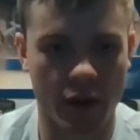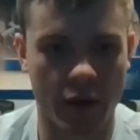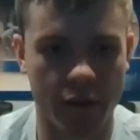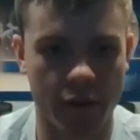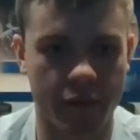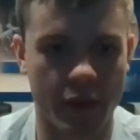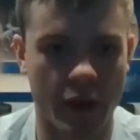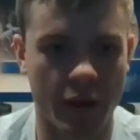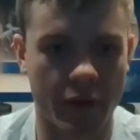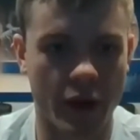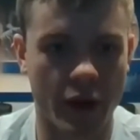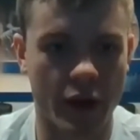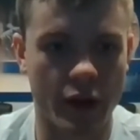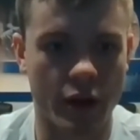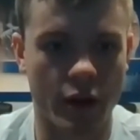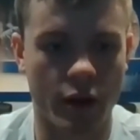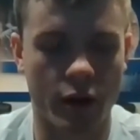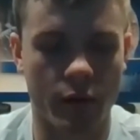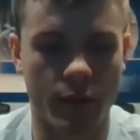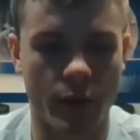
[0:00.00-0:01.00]
I've I've got a
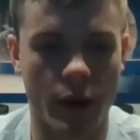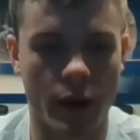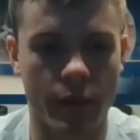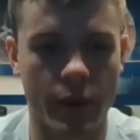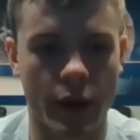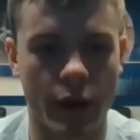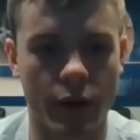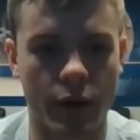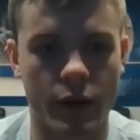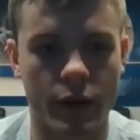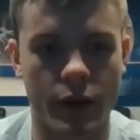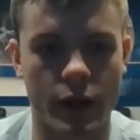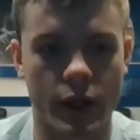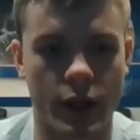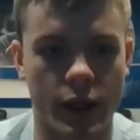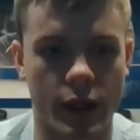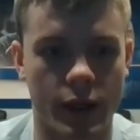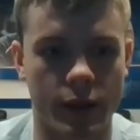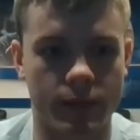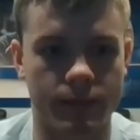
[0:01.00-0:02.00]
year under my belt.
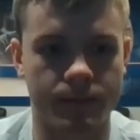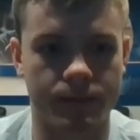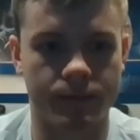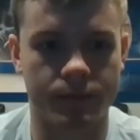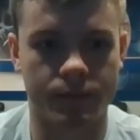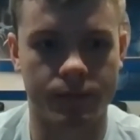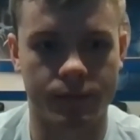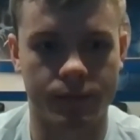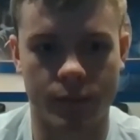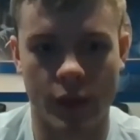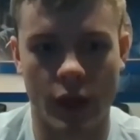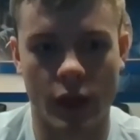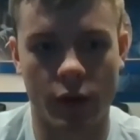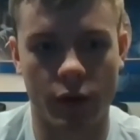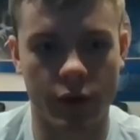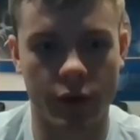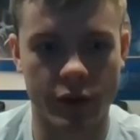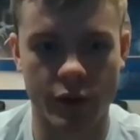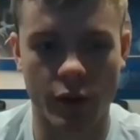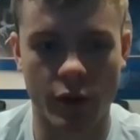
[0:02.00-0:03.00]
Um, I
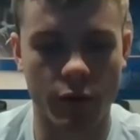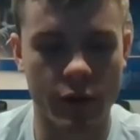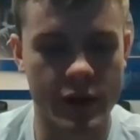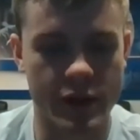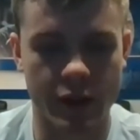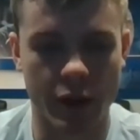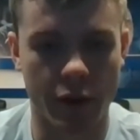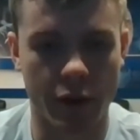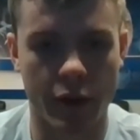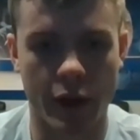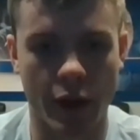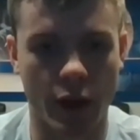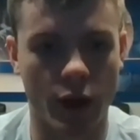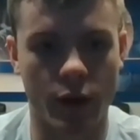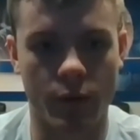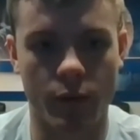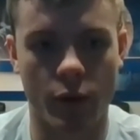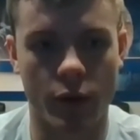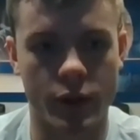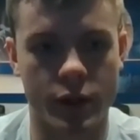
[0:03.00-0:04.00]
don't. There's no reason to think
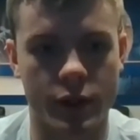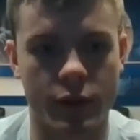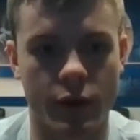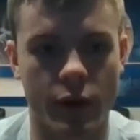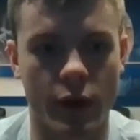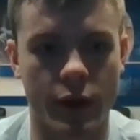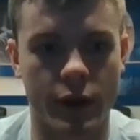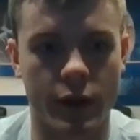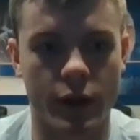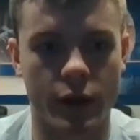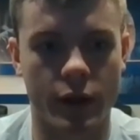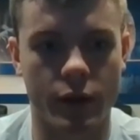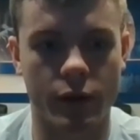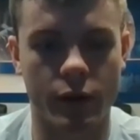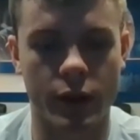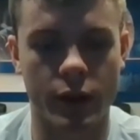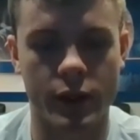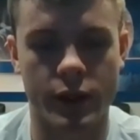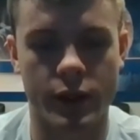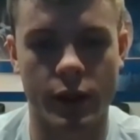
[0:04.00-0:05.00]
anymore. Just go out there and do
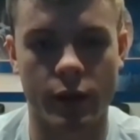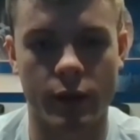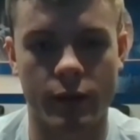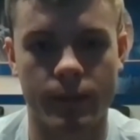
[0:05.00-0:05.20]
it. So.